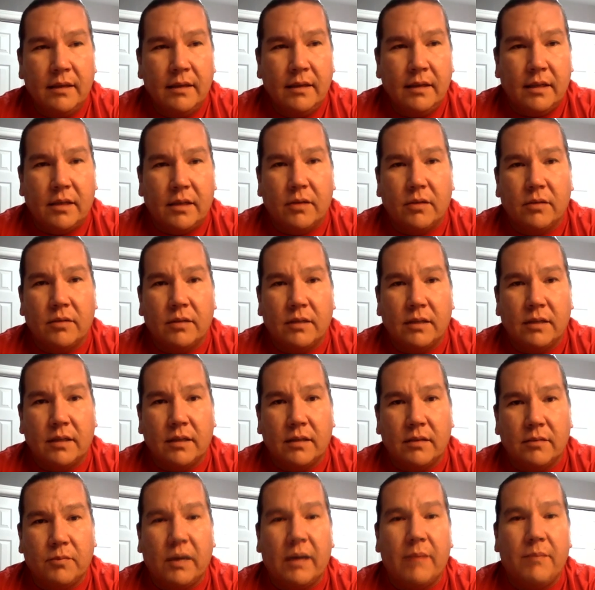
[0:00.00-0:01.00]
you know
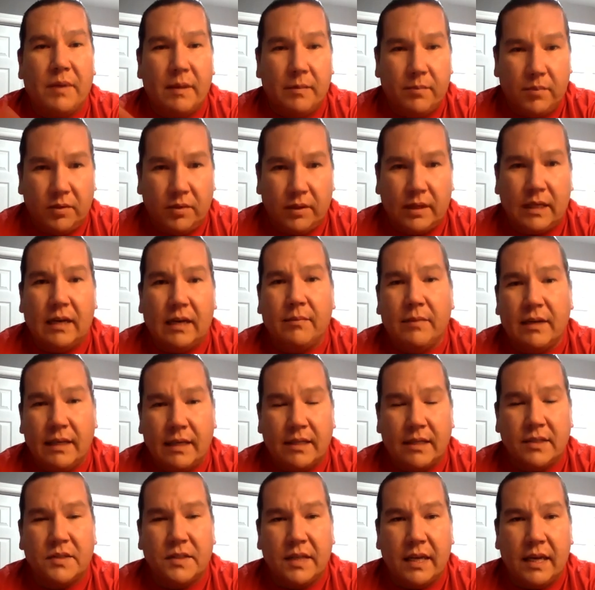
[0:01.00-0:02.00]
the white people come
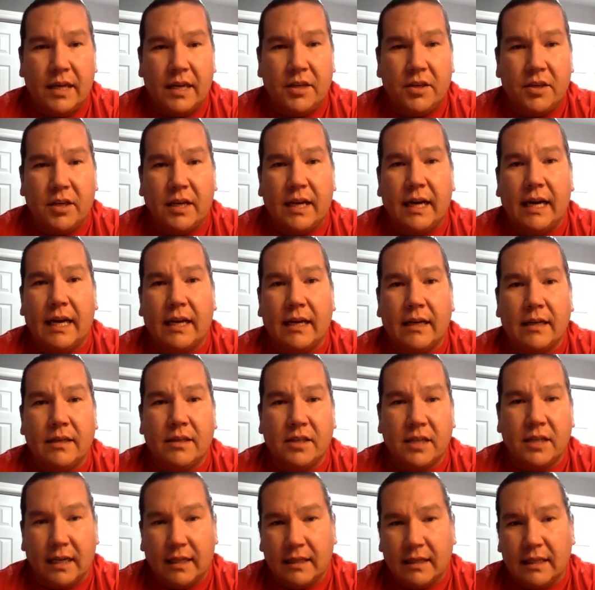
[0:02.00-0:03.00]
in and say you gotta
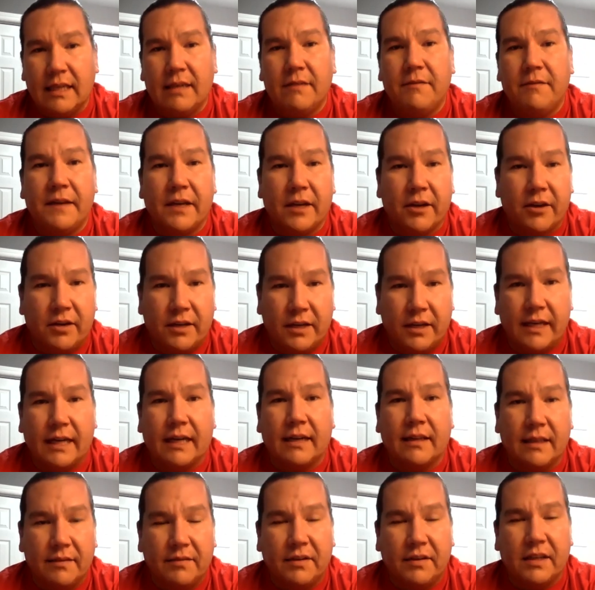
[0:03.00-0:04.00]
you gotta leave here and you
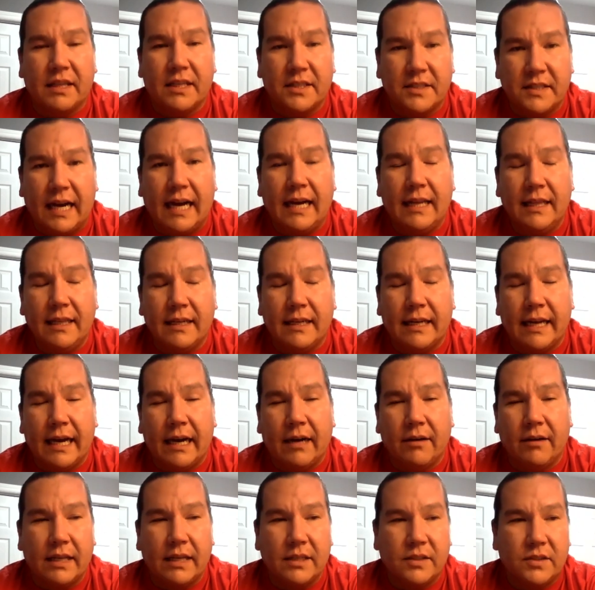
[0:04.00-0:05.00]
gotta live on this island
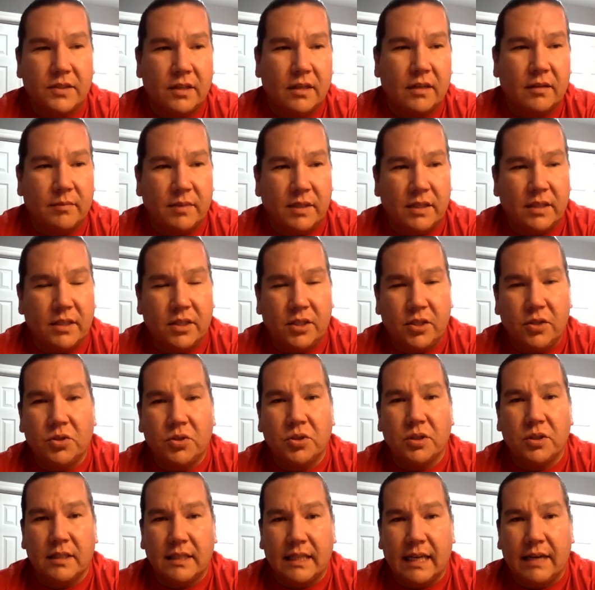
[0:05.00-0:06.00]
now that's going to be
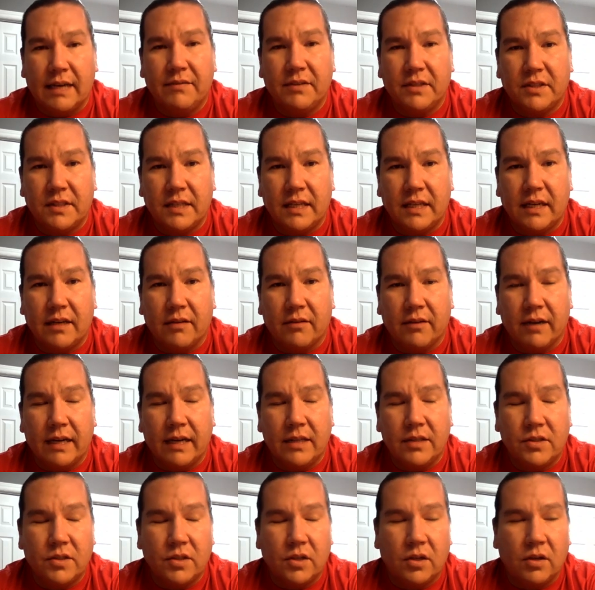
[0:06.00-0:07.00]
hugely devastating
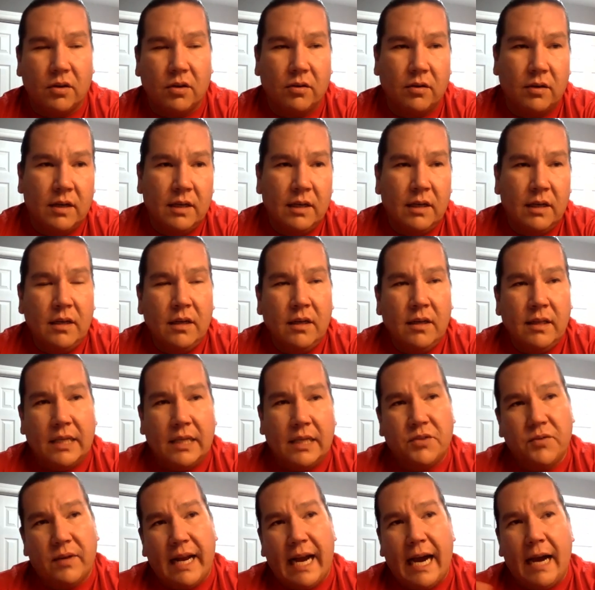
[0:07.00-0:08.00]
right so
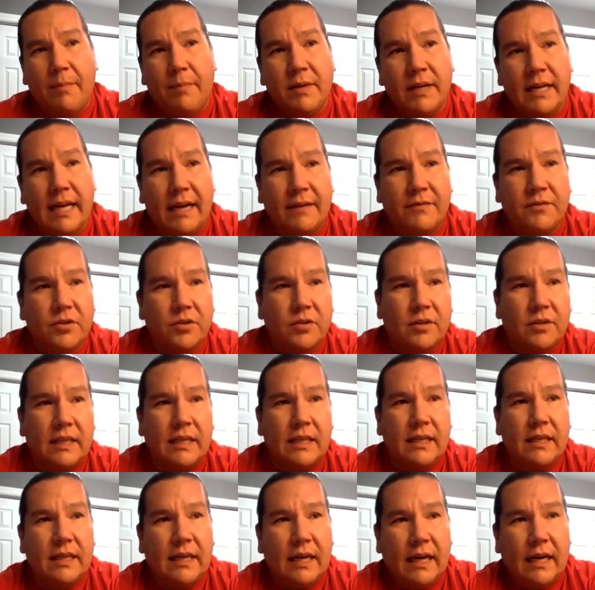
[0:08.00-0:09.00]
that's what happened after
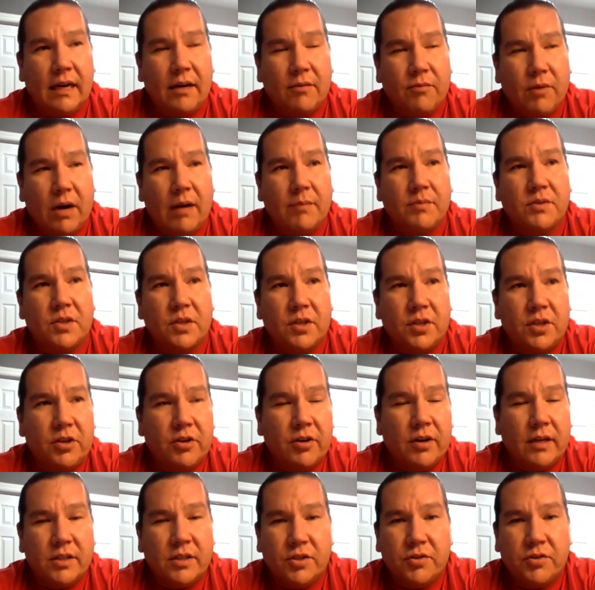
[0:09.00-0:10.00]
the uh, robinson
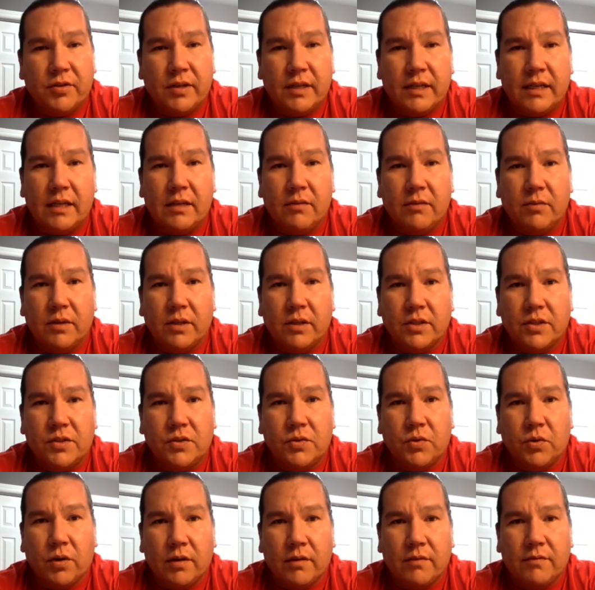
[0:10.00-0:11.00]
huron treaty was
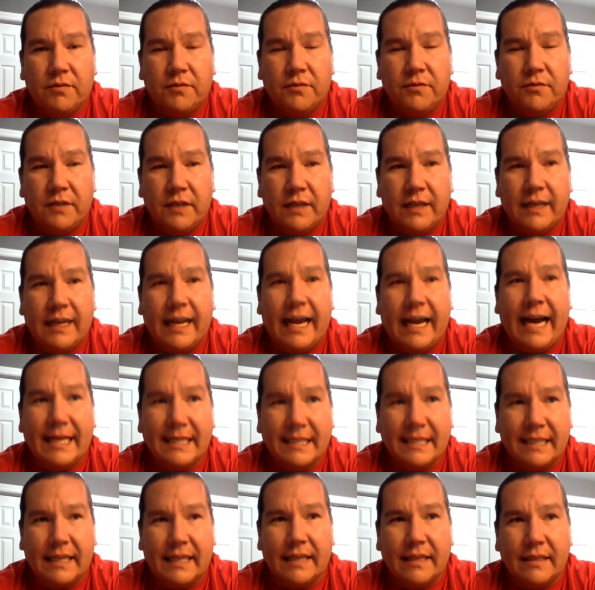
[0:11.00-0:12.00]
sort of
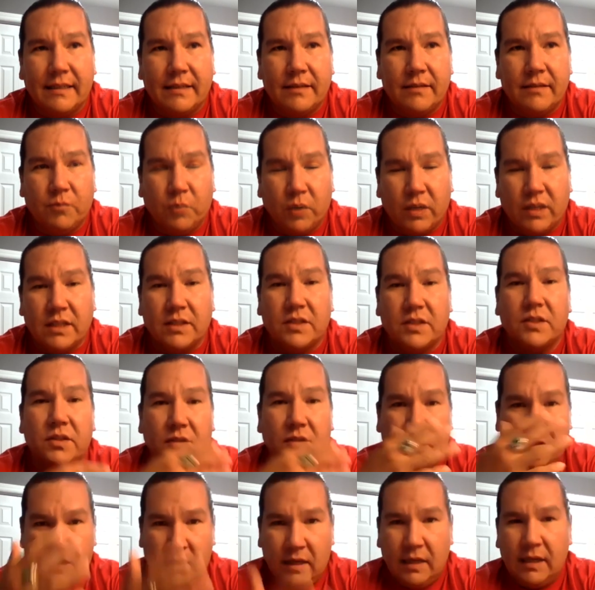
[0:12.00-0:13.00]
enacted
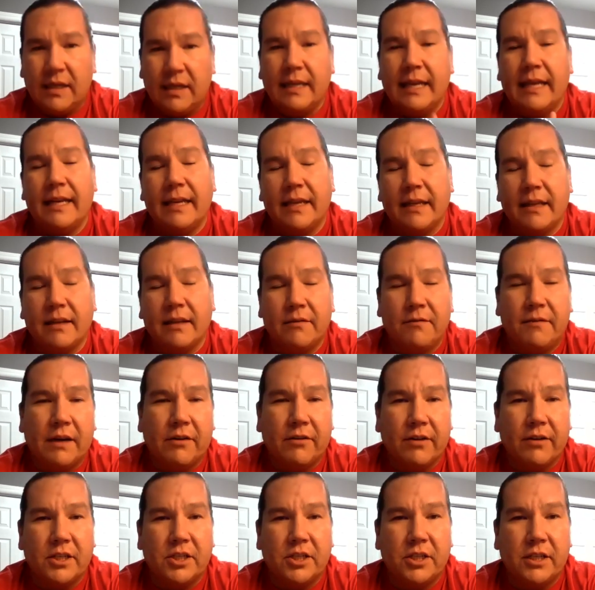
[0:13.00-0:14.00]
once canadian
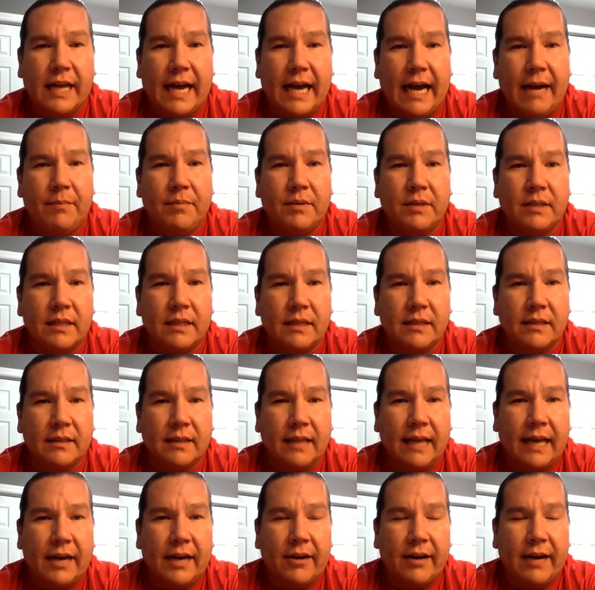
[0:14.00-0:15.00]
confederation happened in the
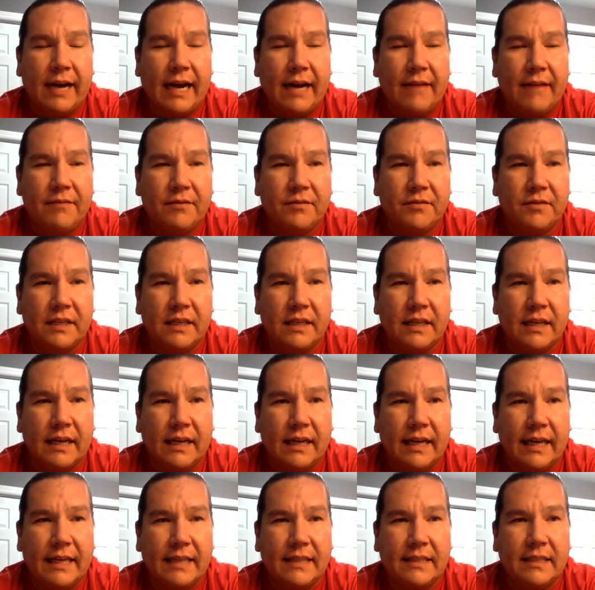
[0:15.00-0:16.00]
latter half of the
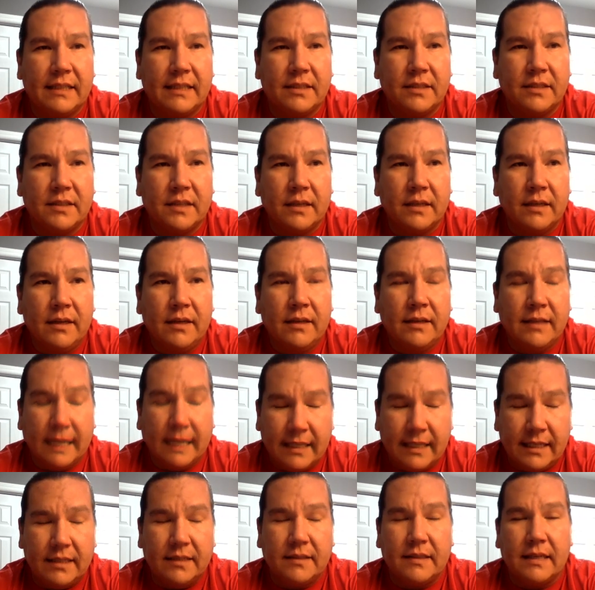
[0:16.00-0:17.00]
uh, 18th
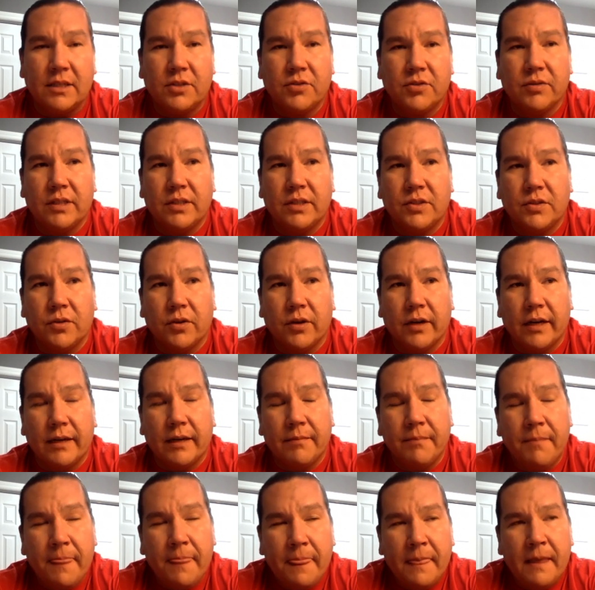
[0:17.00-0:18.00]
19th century sorry